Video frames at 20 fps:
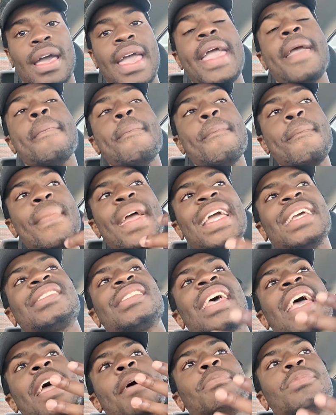It makes
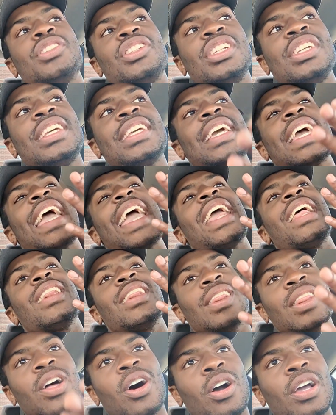MGK
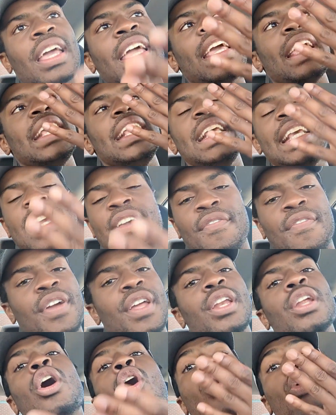look
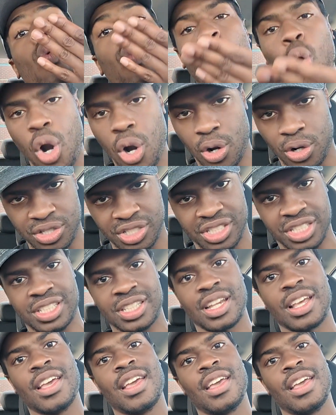even worse.